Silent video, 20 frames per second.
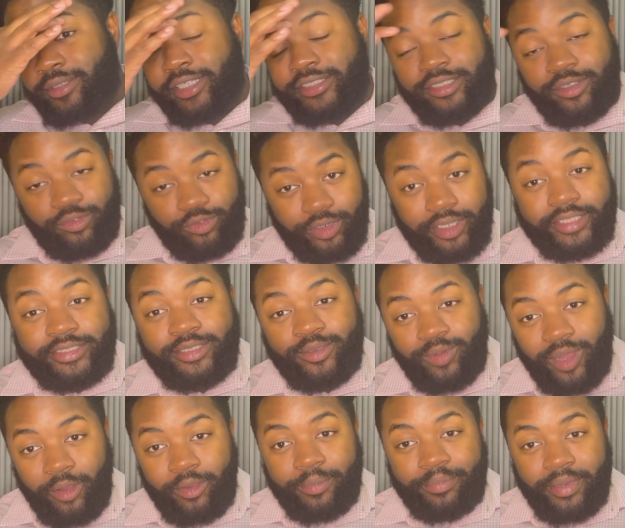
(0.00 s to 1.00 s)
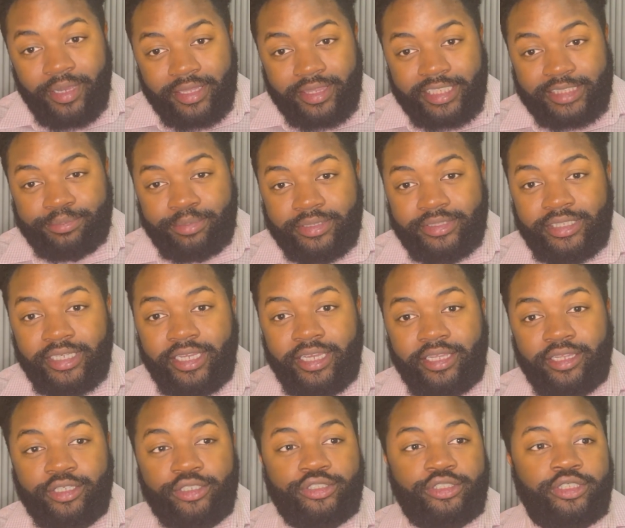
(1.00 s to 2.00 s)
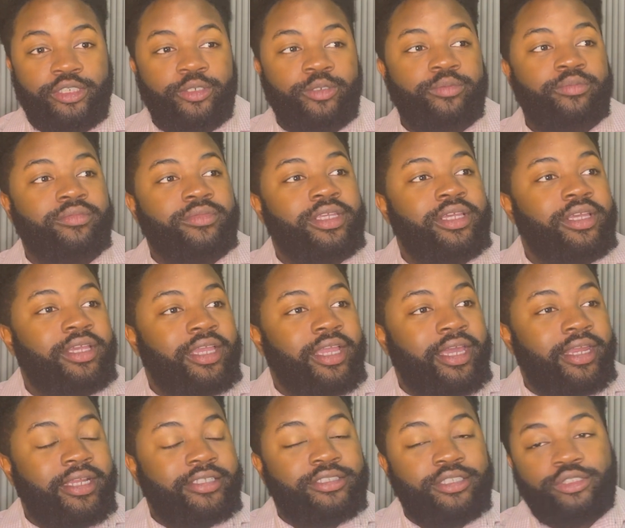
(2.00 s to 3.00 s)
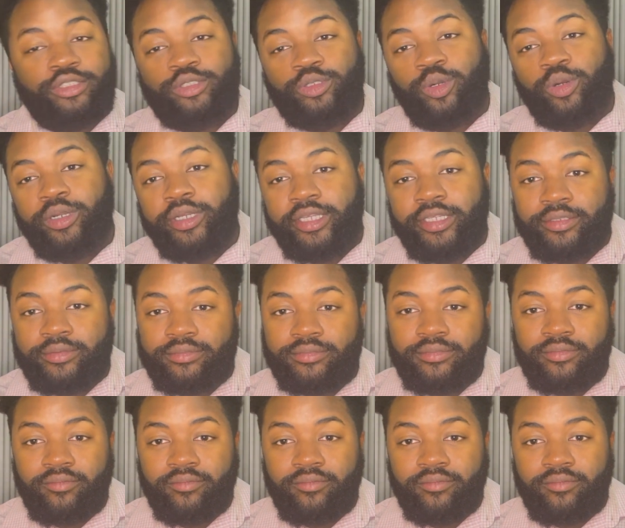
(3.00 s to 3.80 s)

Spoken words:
There's a reason why we picked this particular shoe, and it's a Jordan.